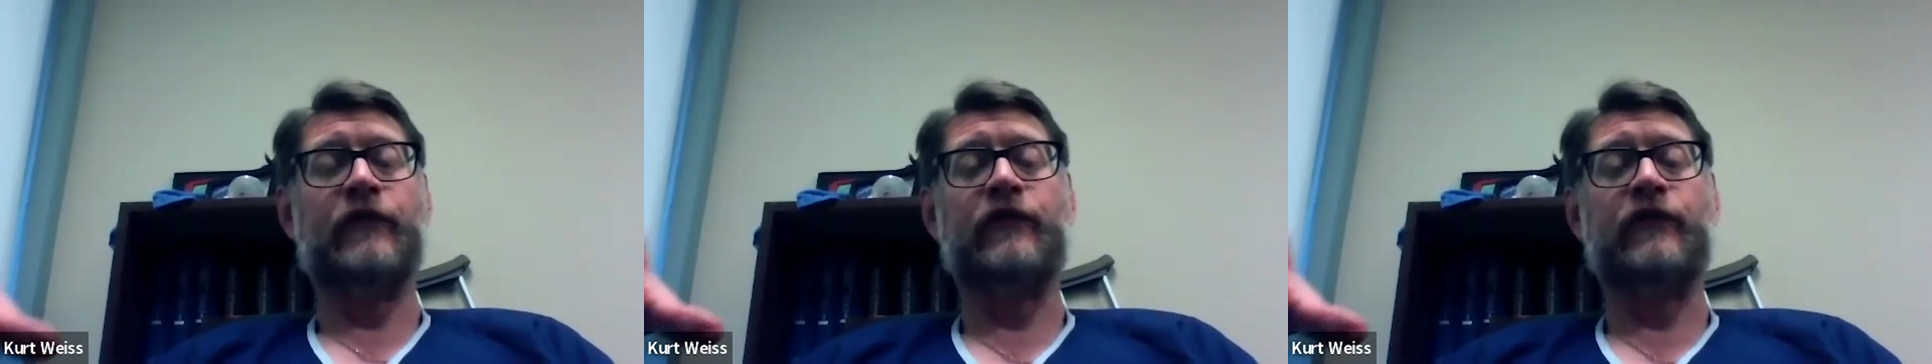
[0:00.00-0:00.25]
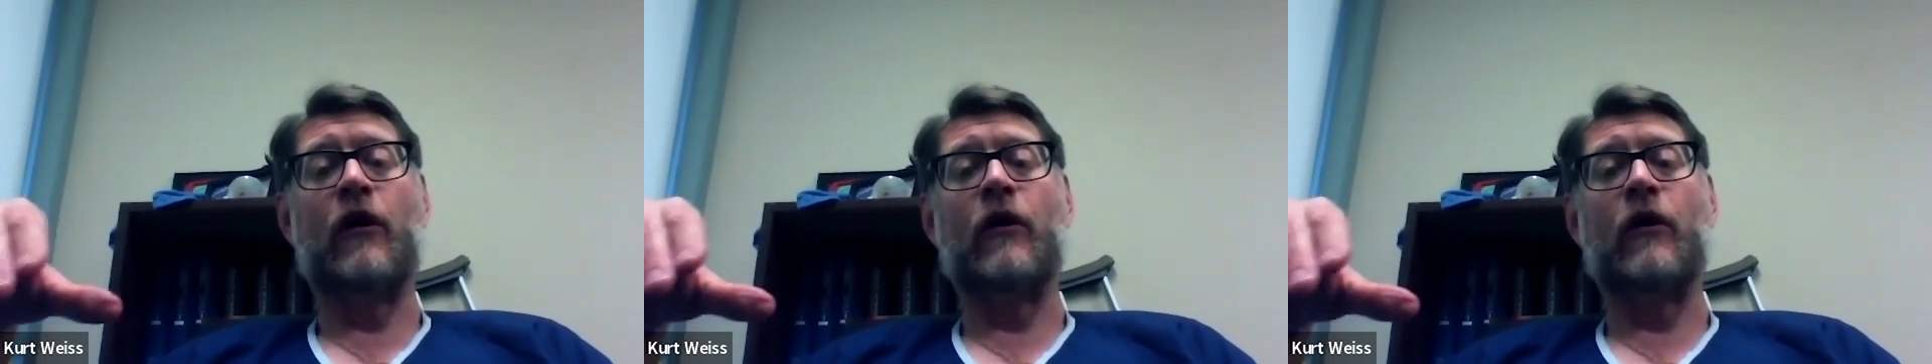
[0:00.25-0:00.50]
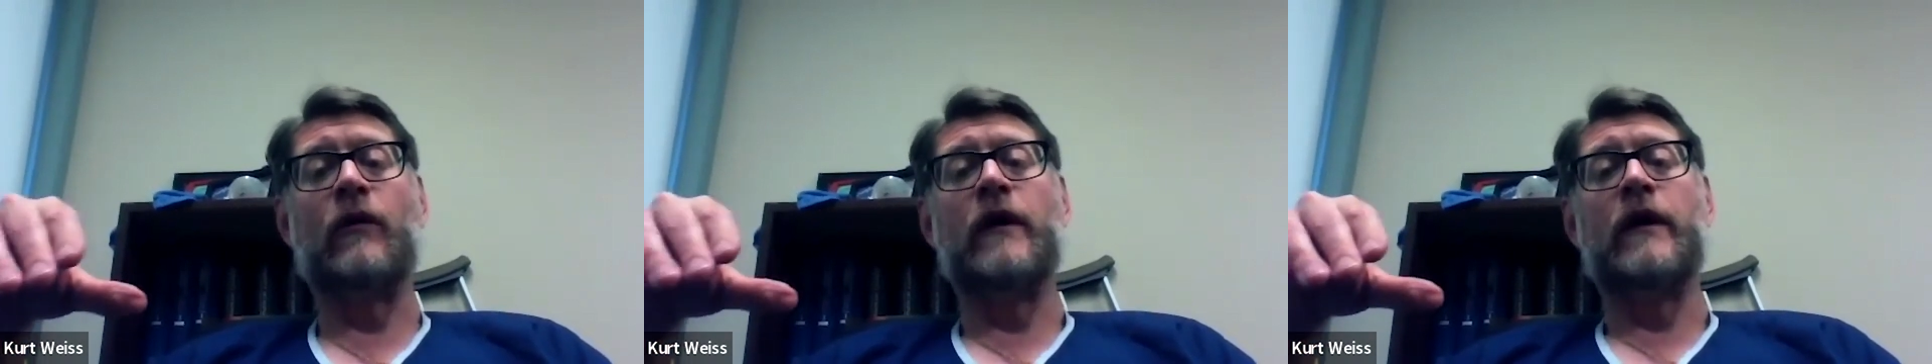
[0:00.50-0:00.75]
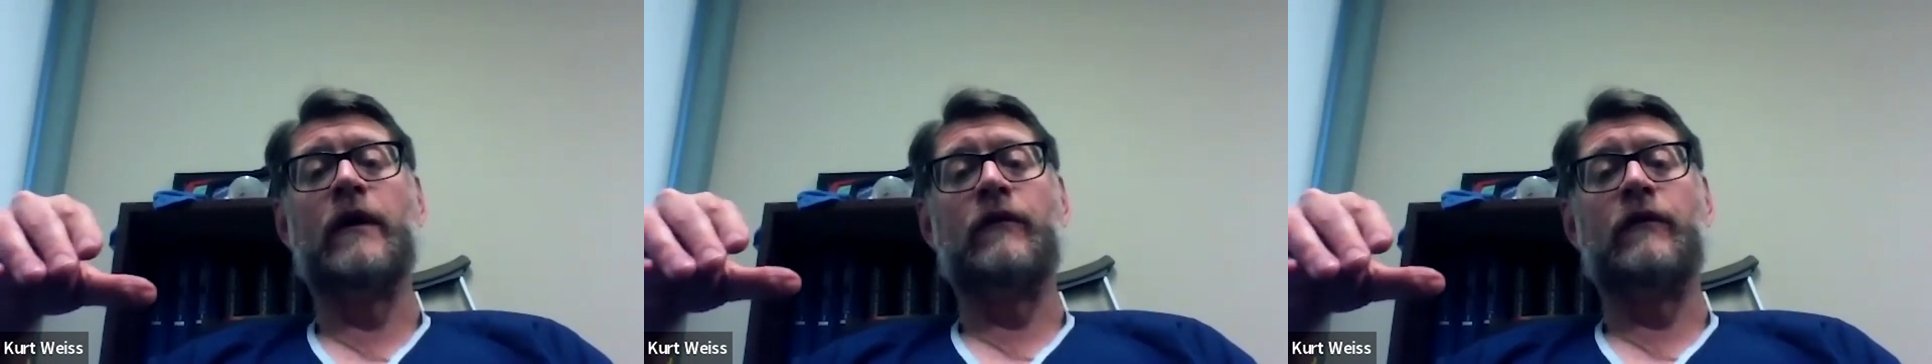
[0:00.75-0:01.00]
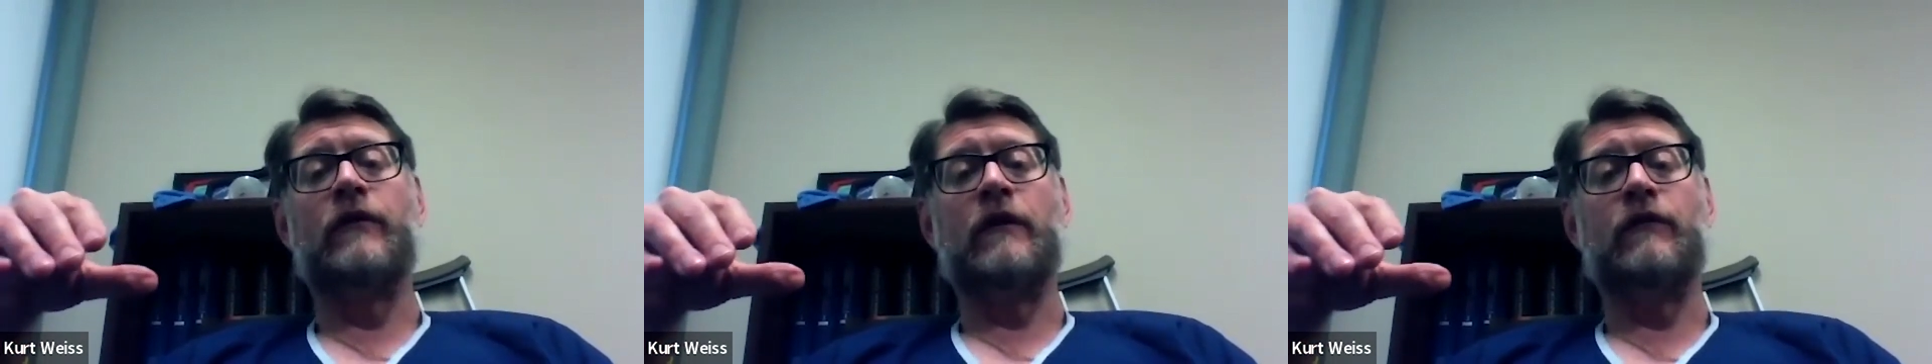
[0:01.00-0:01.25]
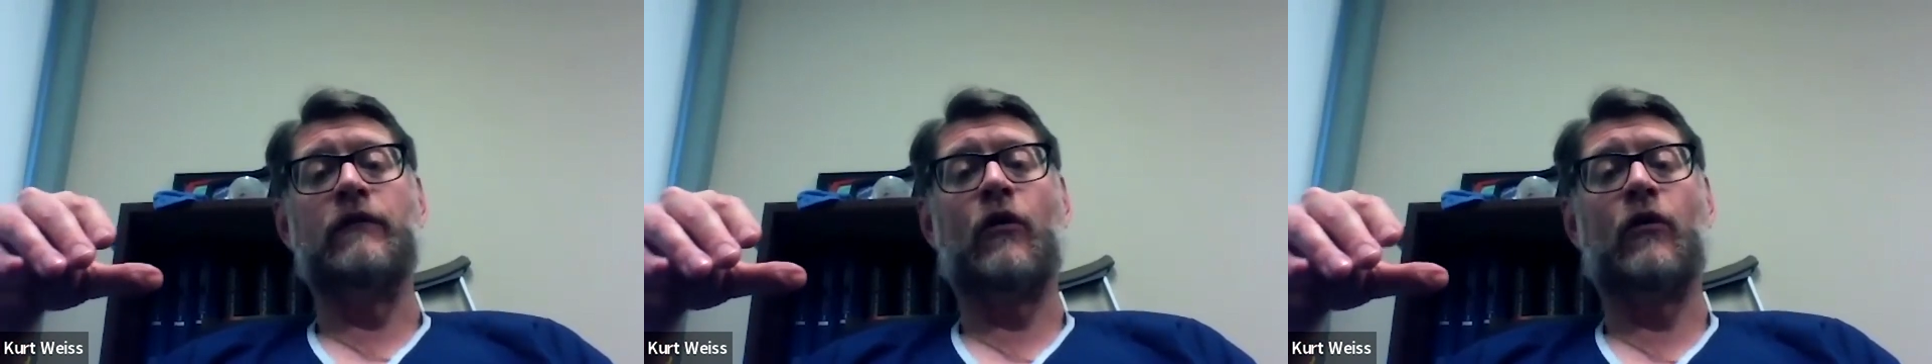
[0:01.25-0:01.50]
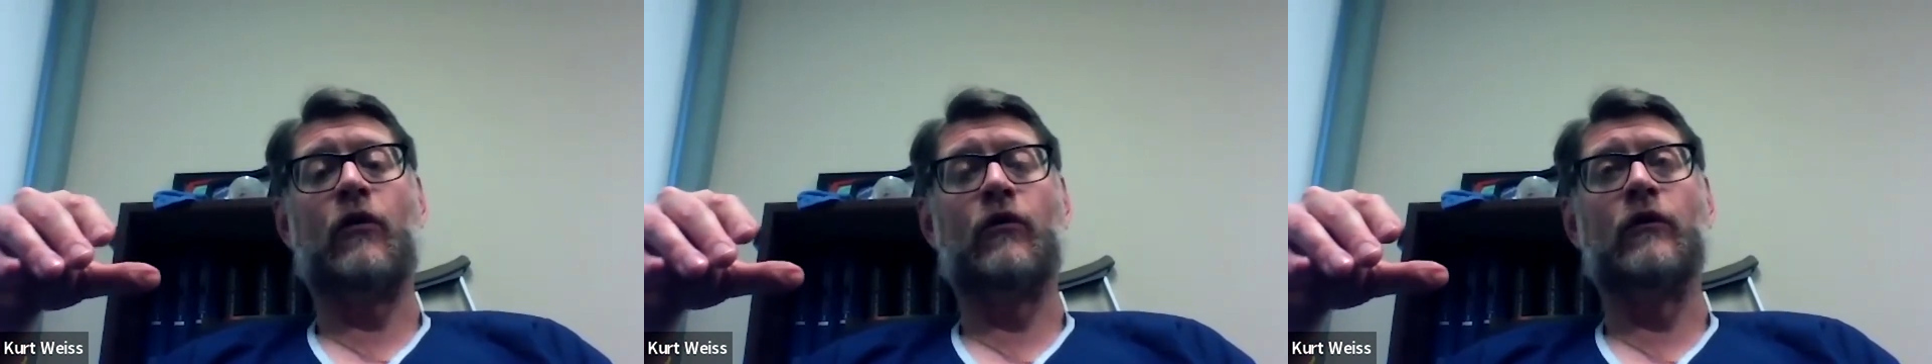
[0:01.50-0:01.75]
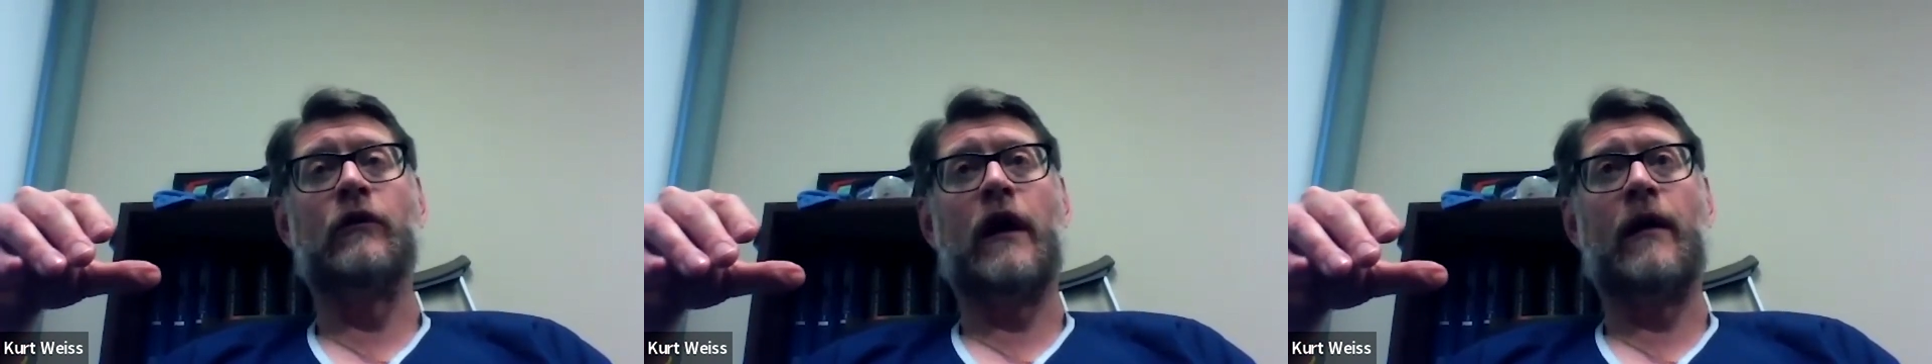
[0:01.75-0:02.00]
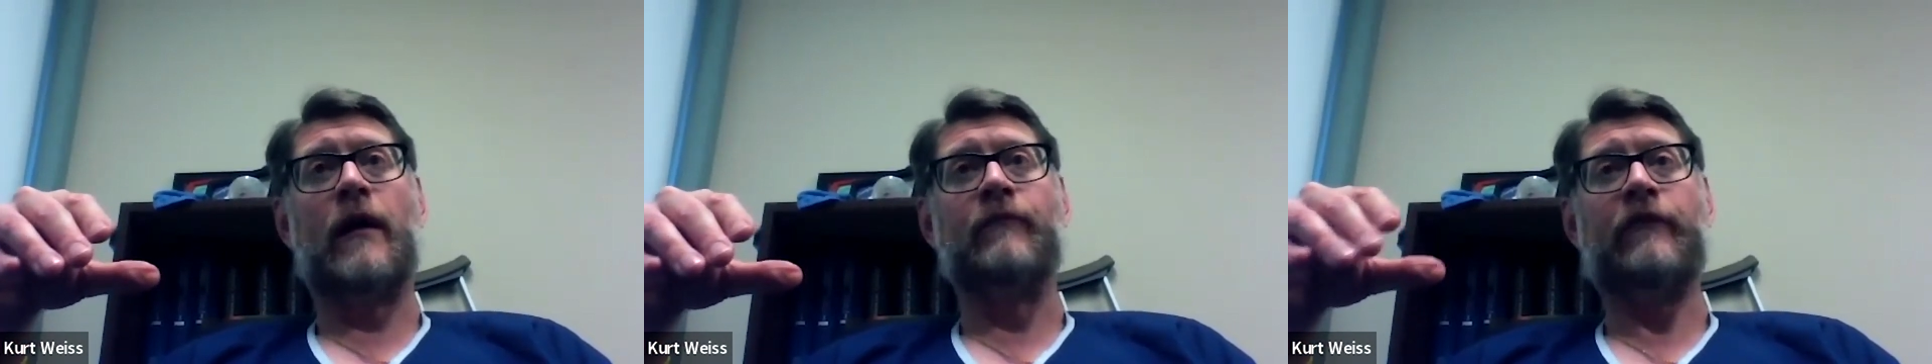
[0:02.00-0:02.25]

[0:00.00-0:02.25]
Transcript: So the whole